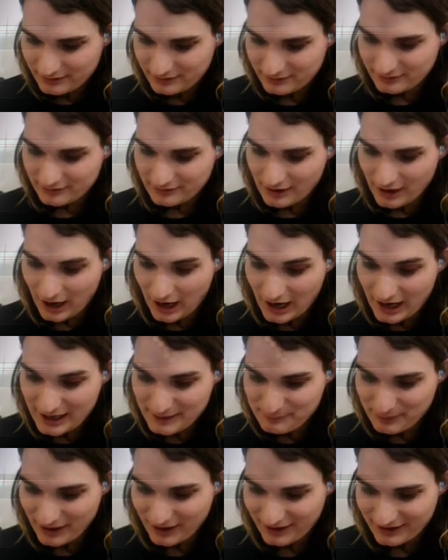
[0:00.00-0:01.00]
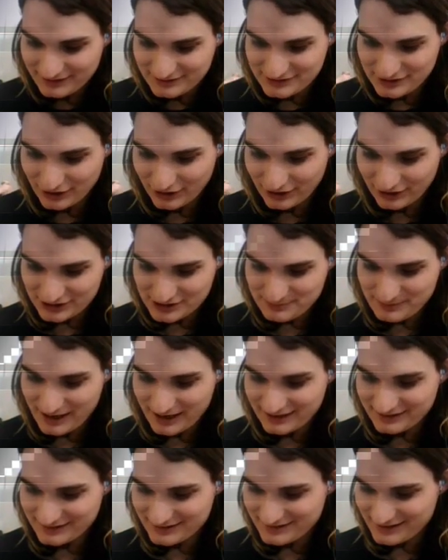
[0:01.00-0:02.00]
a iPod Touch
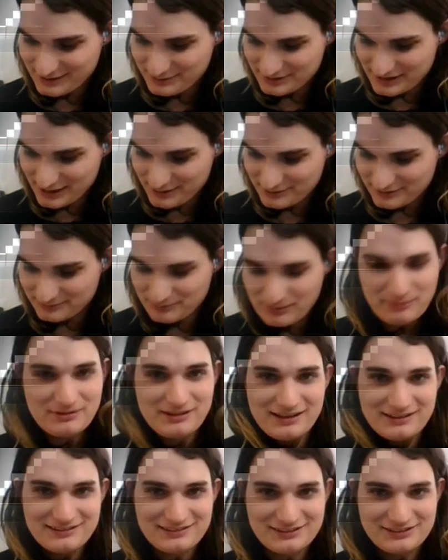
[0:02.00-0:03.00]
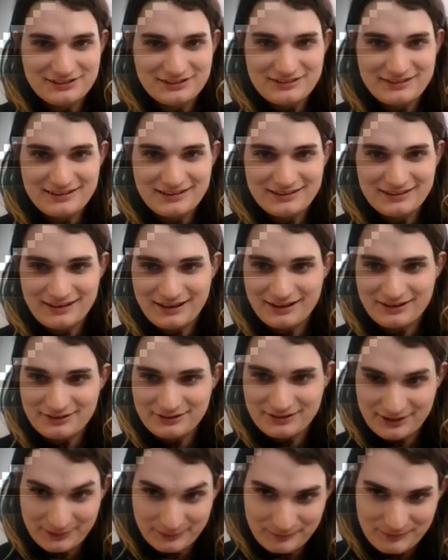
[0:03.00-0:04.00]
back in the day when that maybe that's still a thing. I don't
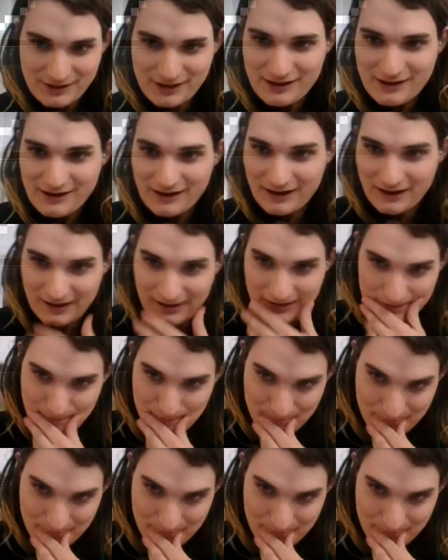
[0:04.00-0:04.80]
know. Um,